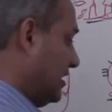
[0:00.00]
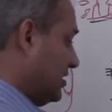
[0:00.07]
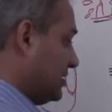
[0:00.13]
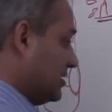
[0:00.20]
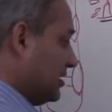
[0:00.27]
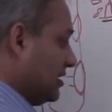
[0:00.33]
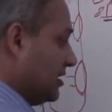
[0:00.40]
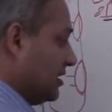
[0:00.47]

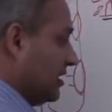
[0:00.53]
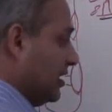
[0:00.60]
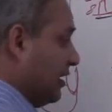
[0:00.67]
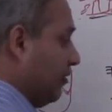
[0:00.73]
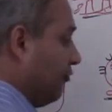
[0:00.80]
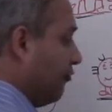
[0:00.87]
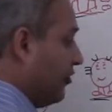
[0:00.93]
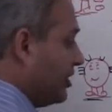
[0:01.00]
cells
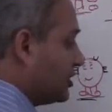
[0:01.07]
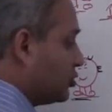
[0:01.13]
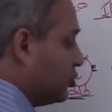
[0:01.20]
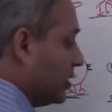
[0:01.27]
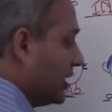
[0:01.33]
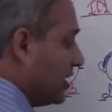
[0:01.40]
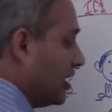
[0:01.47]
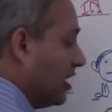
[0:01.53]
which
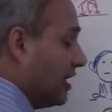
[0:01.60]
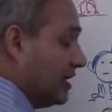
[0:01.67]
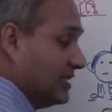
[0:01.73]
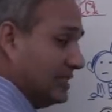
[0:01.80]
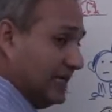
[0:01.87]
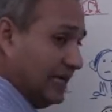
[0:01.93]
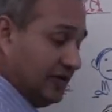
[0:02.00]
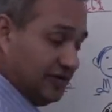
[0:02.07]
when are
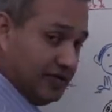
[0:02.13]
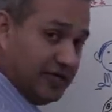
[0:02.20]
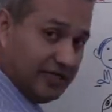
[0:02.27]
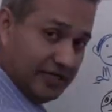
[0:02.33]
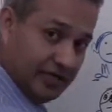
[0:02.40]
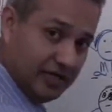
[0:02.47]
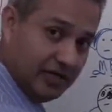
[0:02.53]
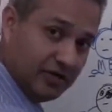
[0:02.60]

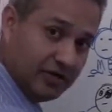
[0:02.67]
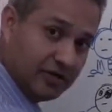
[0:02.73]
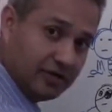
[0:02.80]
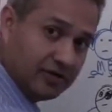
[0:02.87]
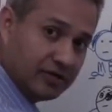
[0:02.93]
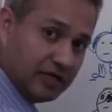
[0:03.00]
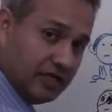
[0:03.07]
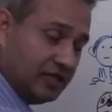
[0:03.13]
generated
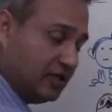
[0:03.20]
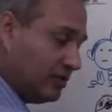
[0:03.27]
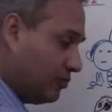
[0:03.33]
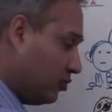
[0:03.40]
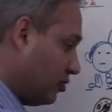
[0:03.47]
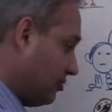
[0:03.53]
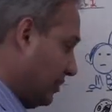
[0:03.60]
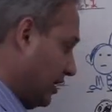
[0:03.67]
in the
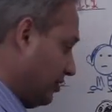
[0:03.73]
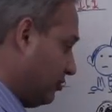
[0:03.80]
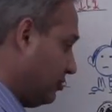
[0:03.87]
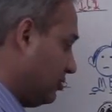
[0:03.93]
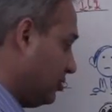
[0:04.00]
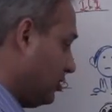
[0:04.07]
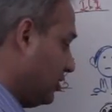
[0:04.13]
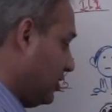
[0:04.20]
bone marrow,
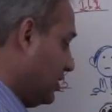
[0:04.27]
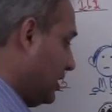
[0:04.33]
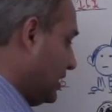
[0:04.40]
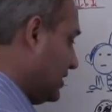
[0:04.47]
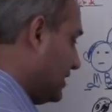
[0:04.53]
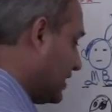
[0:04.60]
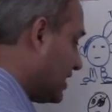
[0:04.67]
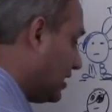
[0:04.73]

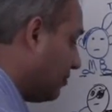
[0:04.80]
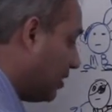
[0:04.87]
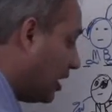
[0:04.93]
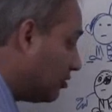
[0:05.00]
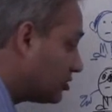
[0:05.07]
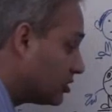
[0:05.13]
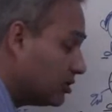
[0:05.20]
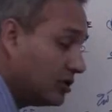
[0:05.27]
they come
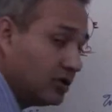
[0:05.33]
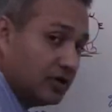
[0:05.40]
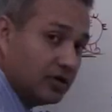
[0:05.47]
out